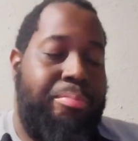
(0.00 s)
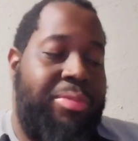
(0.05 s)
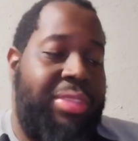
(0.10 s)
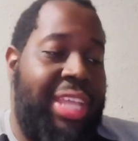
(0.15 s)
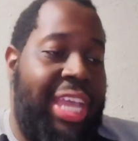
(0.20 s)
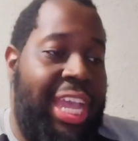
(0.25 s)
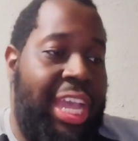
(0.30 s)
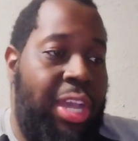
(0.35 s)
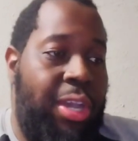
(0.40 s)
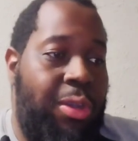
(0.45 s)

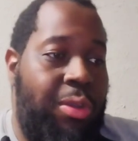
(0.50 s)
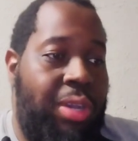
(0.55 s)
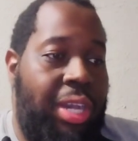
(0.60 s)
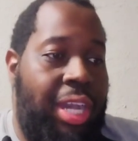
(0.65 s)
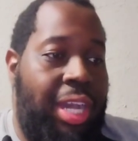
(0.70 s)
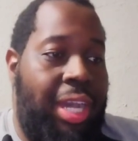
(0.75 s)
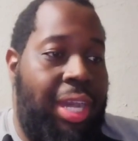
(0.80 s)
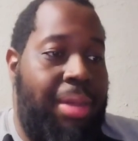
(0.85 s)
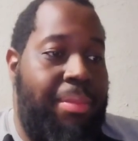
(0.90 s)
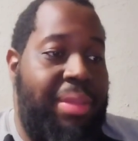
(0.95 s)

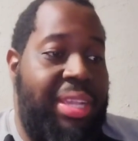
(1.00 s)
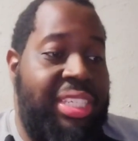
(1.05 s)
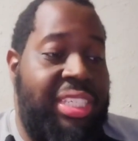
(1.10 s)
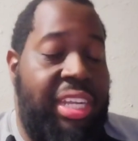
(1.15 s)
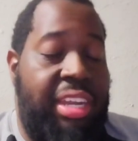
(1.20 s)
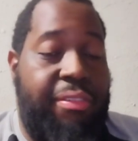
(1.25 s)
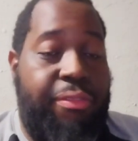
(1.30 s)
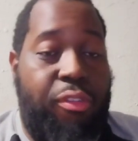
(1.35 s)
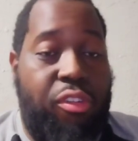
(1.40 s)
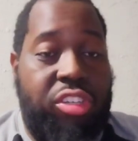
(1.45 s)
Now, is
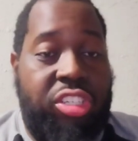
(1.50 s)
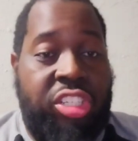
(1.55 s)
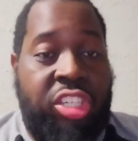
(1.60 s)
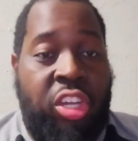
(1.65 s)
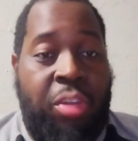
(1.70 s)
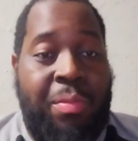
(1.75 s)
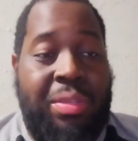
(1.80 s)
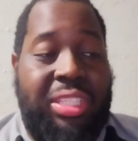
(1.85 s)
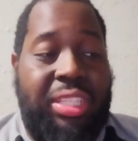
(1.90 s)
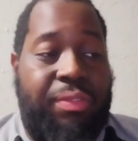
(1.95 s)
it unfortunate
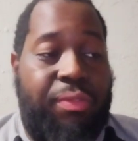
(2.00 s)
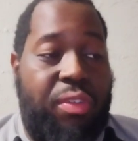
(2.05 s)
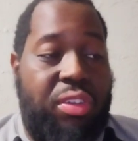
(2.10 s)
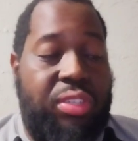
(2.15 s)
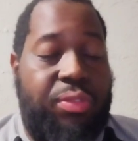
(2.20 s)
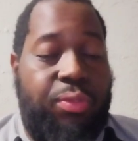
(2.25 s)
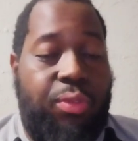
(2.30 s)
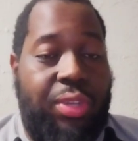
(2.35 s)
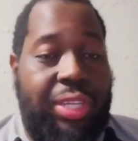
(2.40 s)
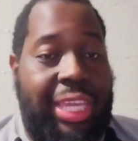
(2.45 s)
he'll miss the
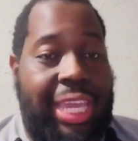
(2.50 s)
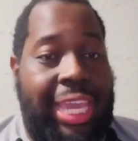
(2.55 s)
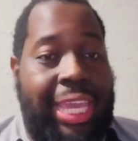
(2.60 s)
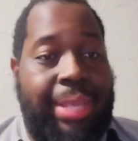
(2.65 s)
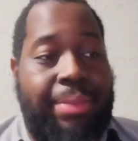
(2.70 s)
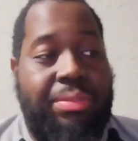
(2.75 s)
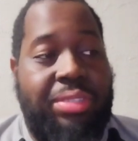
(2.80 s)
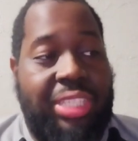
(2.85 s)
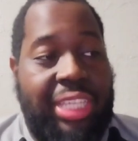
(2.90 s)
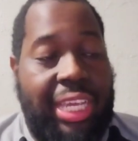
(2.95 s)
first four
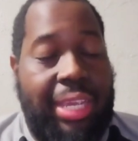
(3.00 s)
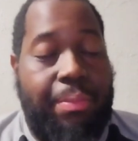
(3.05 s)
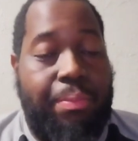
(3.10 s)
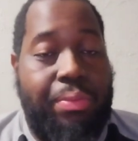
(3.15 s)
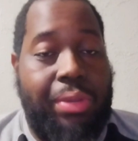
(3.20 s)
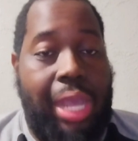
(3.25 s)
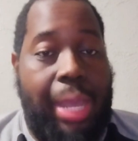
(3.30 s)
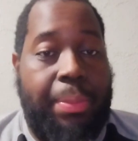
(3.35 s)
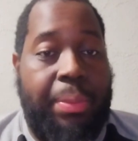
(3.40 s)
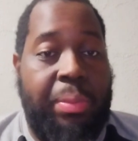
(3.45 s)
games? Yeah,
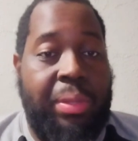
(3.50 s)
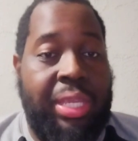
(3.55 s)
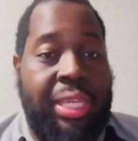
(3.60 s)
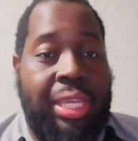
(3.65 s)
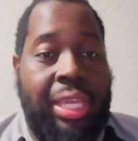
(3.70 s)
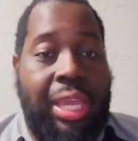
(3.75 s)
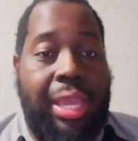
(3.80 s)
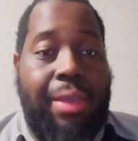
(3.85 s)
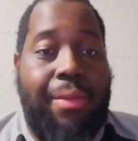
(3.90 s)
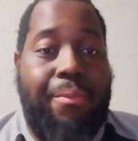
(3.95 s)

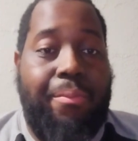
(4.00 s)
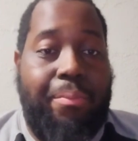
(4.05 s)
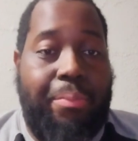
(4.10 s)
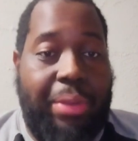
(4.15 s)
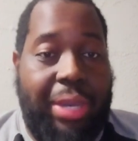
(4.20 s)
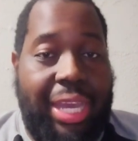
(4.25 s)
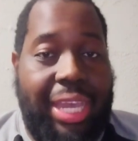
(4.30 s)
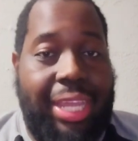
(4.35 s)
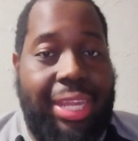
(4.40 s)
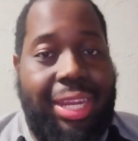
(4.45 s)
probably.
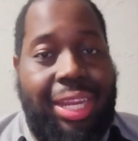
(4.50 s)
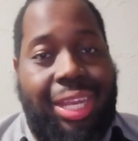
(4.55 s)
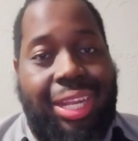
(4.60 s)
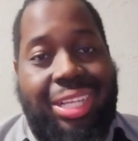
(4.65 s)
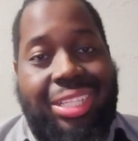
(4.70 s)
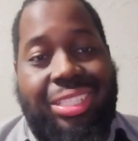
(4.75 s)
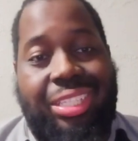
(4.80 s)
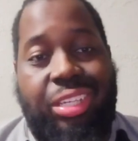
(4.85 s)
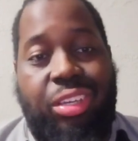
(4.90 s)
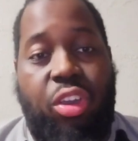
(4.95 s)
But at
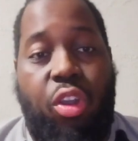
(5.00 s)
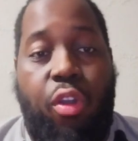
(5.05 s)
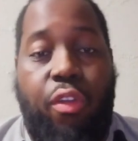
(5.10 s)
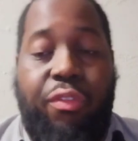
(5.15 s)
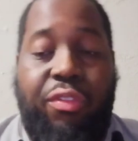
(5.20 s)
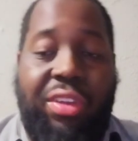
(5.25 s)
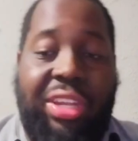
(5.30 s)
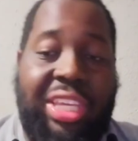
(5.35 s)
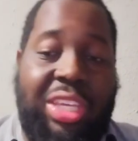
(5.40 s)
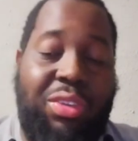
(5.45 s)
least
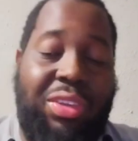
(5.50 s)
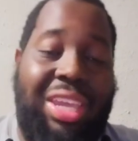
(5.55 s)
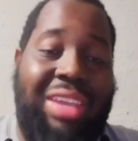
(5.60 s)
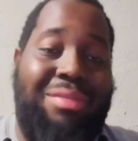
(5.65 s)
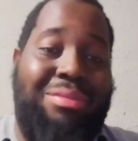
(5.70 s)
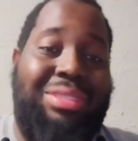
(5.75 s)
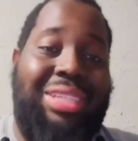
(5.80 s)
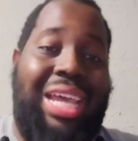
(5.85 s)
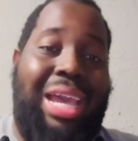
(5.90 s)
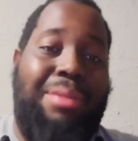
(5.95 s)
hopefully you
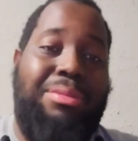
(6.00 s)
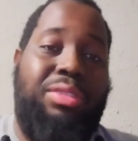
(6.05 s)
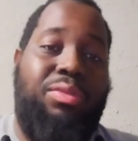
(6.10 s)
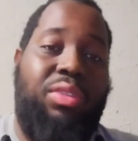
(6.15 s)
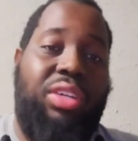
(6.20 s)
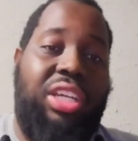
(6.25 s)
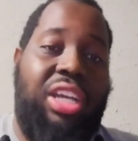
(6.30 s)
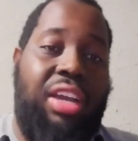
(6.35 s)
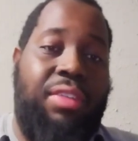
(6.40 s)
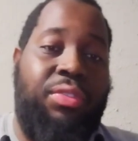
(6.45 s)
give him time
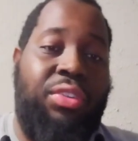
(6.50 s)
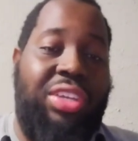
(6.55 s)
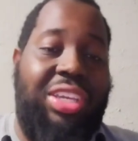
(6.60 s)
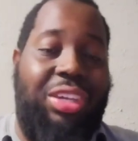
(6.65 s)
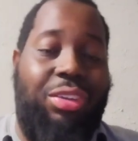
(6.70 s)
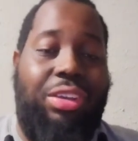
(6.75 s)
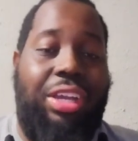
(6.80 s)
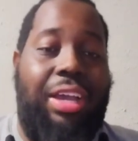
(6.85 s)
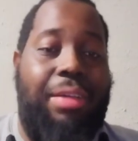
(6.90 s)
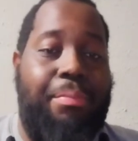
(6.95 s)
to recover.
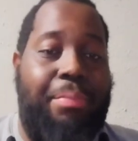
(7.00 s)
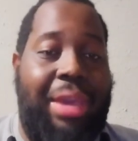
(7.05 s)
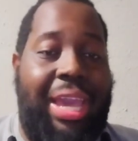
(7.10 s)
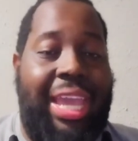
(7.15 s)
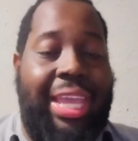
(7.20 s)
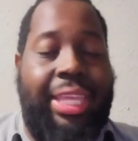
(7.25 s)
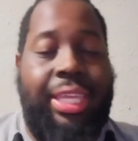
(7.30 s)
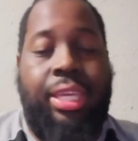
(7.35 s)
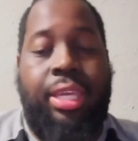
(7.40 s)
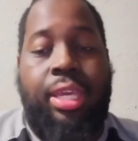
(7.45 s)
He'll come
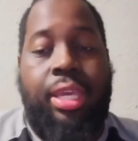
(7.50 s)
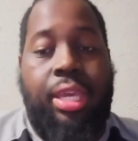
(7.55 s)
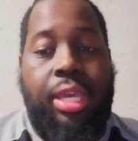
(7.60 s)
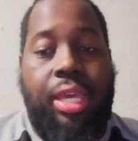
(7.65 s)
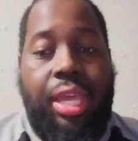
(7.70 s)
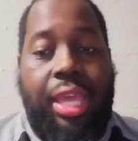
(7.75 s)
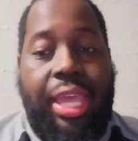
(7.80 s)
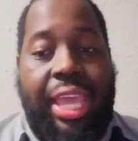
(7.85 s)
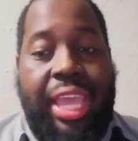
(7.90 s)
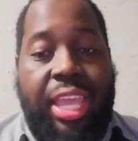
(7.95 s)
back
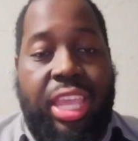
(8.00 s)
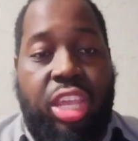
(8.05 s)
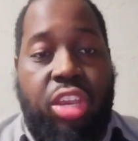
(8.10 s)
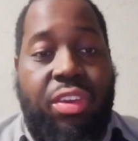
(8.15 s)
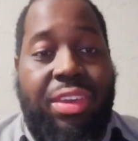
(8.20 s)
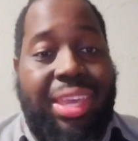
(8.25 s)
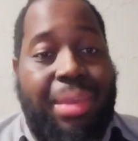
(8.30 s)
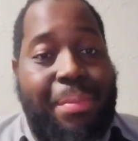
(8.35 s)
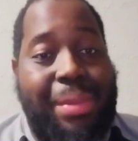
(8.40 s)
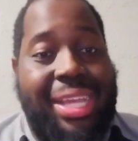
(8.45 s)
and, you
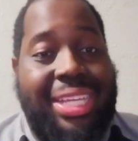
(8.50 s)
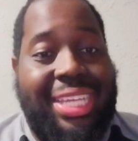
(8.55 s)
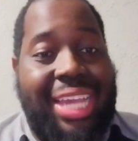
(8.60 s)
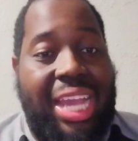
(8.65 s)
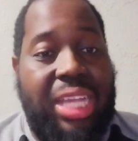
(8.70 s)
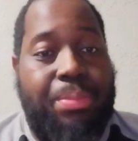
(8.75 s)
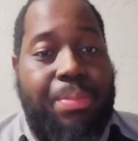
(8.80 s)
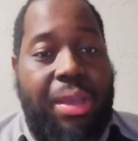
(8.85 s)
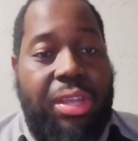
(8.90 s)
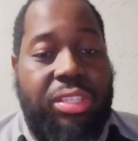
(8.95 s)
know, he can be a
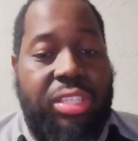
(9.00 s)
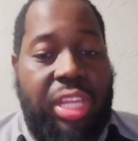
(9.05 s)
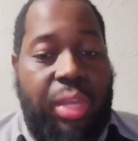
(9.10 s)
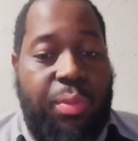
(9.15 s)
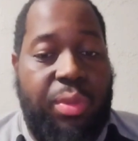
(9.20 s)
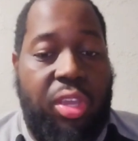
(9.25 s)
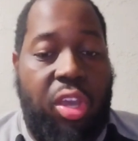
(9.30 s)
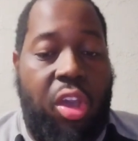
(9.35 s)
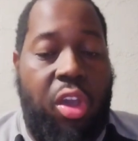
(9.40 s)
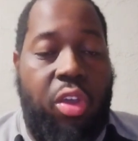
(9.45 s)
Tyus Bowles
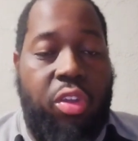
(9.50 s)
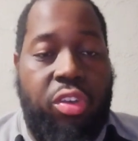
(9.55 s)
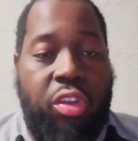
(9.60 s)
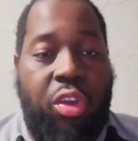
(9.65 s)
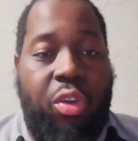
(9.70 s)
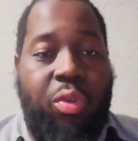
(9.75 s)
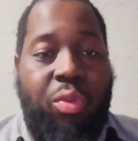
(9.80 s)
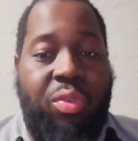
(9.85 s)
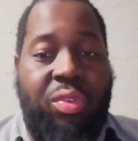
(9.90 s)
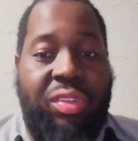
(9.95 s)
that we all
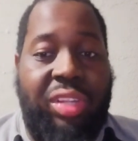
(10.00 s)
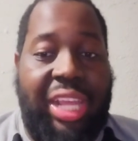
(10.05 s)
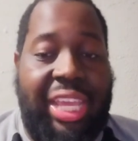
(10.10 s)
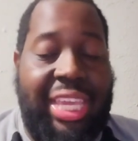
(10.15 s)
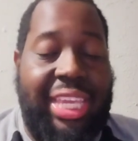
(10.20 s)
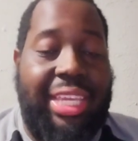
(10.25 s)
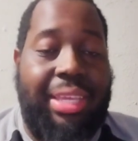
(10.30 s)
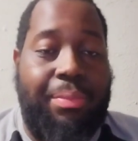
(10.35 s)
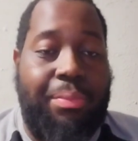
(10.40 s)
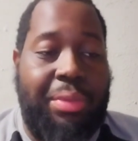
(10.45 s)
know
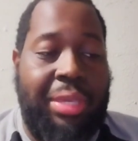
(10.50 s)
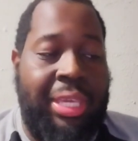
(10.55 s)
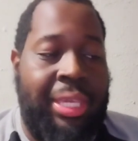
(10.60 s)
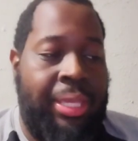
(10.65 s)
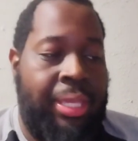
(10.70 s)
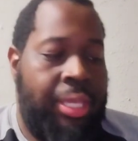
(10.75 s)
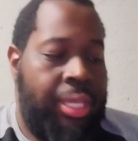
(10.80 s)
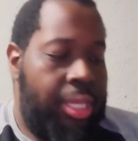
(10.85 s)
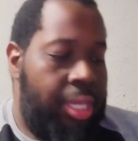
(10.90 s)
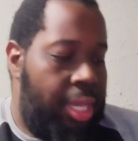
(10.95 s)
that he can
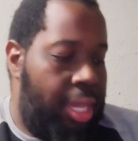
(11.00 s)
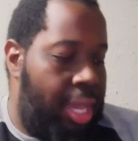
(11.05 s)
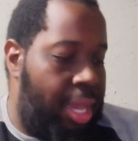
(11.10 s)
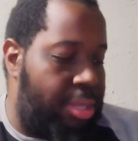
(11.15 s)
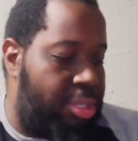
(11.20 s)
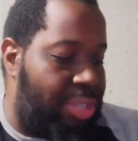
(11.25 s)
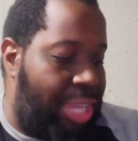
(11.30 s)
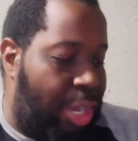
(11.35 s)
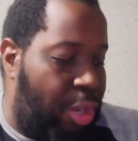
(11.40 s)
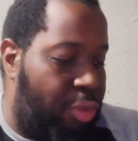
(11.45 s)
be.
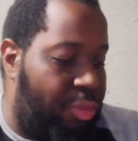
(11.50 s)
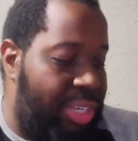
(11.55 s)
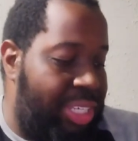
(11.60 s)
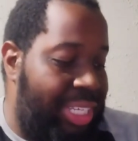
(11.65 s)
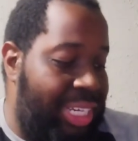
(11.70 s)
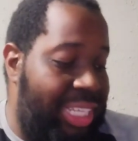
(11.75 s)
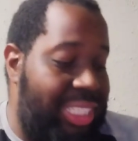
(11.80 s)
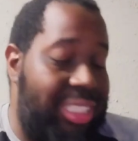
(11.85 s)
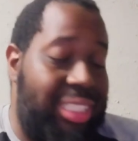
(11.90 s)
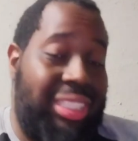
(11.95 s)
So I don't
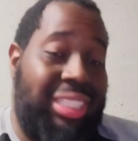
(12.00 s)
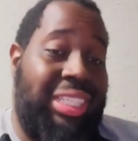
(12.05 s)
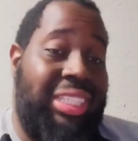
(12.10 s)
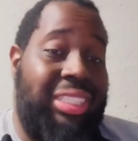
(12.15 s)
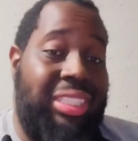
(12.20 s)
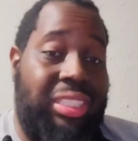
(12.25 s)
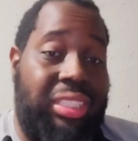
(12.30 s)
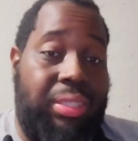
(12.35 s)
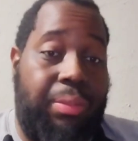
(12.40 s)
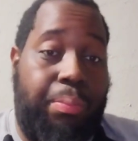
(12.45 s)
really think
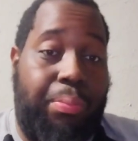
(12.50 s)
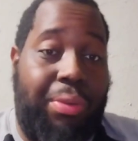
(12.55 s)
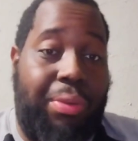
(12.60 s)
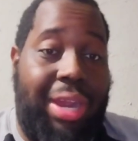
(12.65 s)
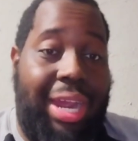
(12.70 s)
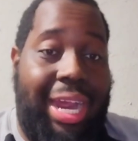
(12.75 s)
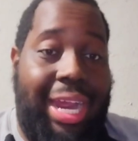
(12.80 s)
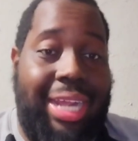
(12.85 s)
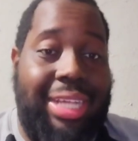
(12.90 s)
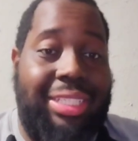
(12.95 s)
it's a
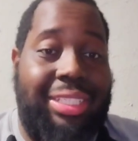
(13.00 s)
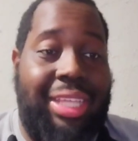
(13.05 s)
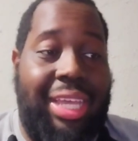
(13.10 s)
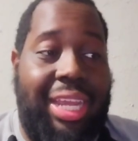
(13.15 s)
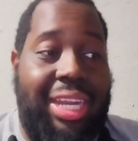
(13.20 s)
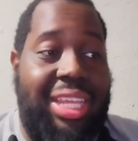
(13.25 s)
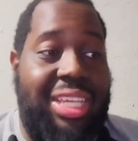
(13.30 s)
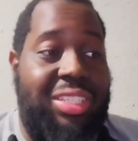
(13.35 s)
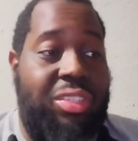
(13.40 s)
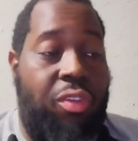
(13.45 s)
surprise
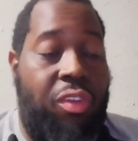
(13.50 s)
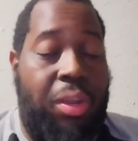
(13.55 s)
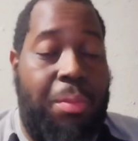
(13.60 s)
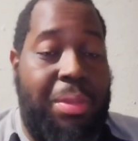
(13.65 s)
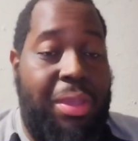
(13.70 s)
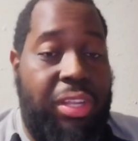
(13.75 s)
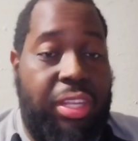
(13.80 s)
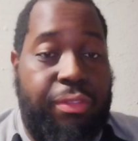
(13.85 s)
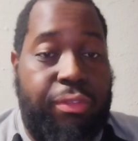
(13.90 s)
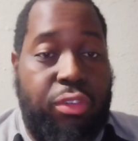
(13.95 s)
that he's going to
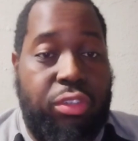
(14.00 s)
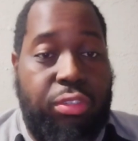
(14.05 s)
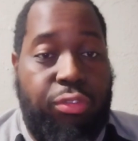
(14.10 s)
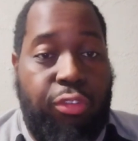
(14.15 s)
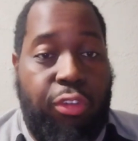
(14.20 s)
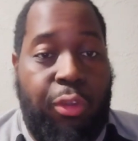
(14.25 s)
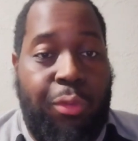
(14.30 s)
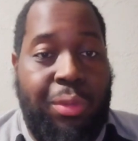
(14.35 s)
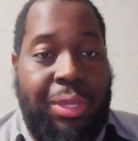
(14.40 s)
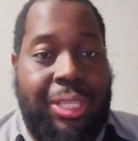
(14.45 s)
be out the first
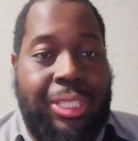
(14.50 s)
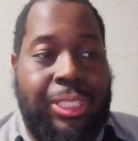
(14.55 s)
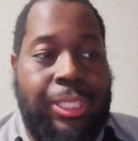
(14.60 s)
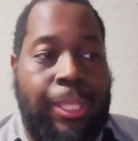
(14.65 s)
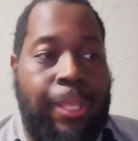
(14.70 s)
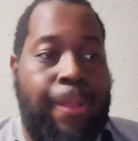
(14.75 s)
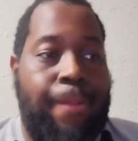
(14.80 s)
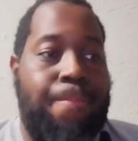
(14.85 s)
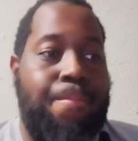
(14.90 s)
4 weeks.